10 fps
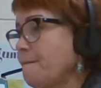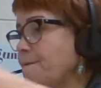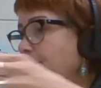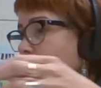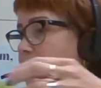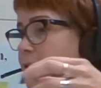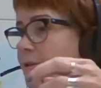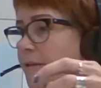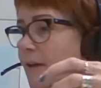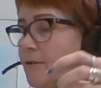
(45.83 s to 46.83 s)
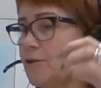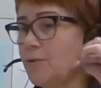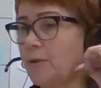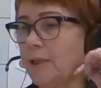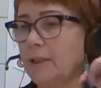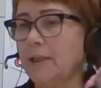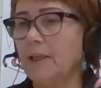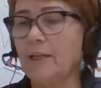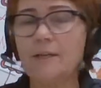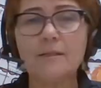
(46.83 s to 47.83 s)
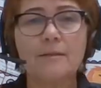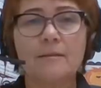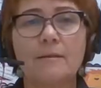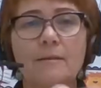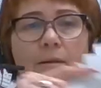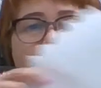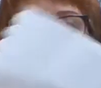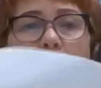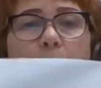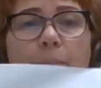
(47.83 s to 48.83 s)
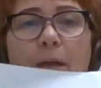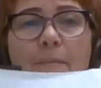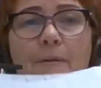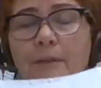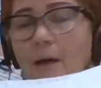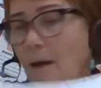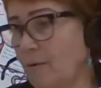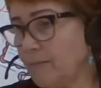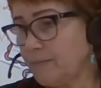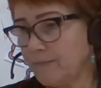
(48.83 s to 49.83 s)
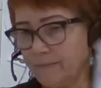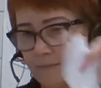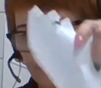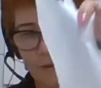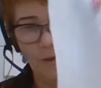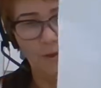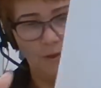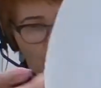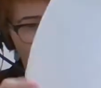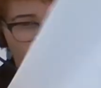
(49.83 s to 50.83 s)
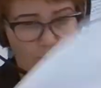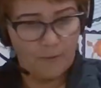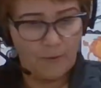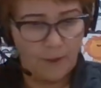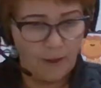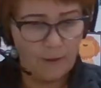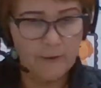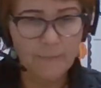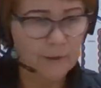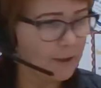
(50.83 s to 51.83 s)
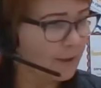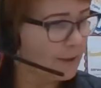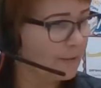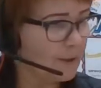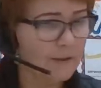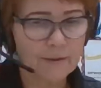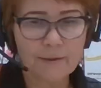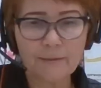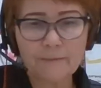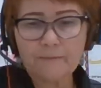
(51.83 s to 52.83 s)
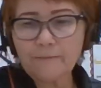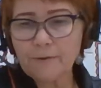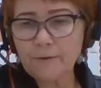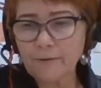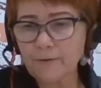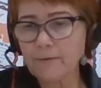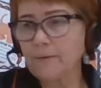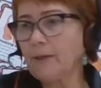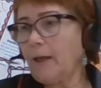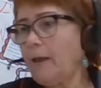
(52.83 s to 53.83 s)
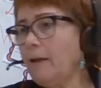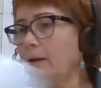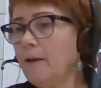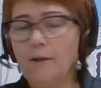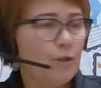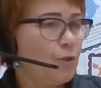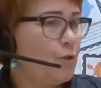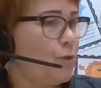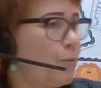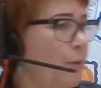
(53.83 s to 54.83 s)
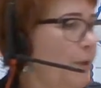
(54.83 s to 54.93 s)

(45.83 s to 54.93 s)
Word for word: First thing you need is a paper towel. Okay, let me clean this first, okay? You will